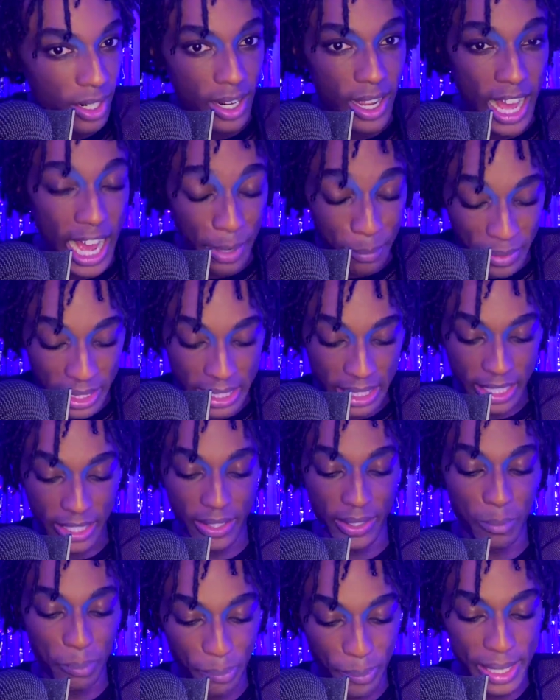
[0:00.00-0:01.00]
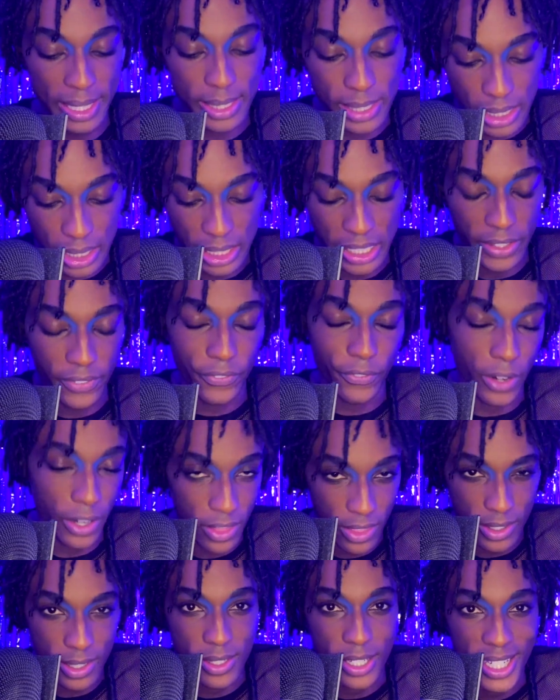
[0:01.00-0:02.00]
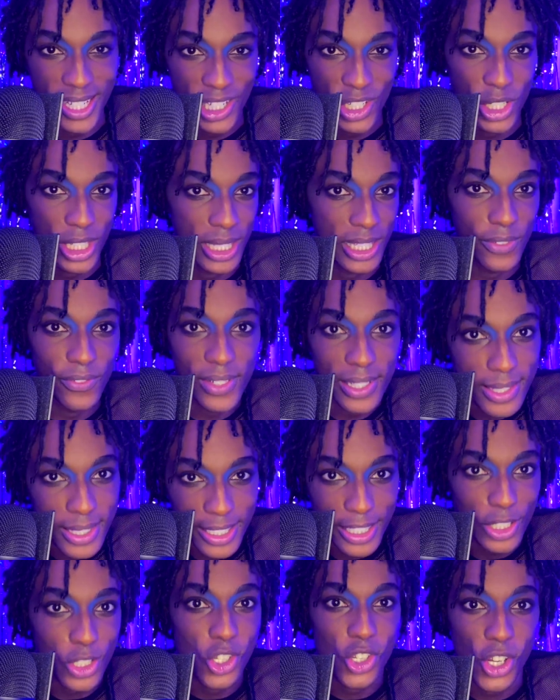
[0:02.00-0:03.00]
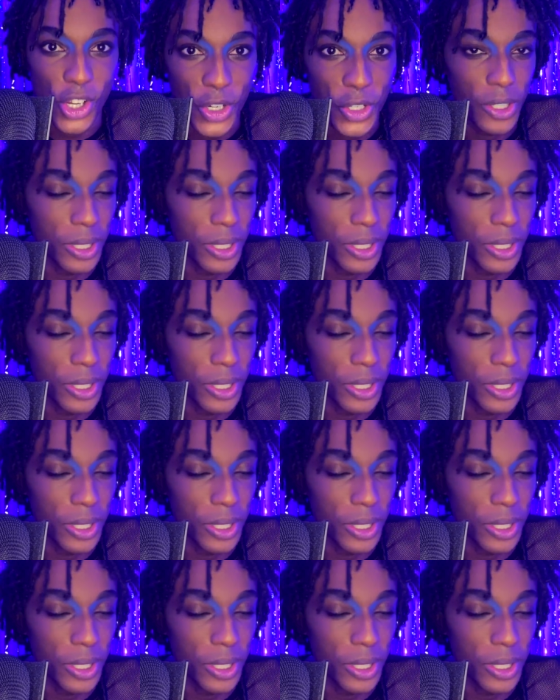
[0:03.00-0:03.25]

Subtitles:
I'm like basically in front of the stage as if it's like a show.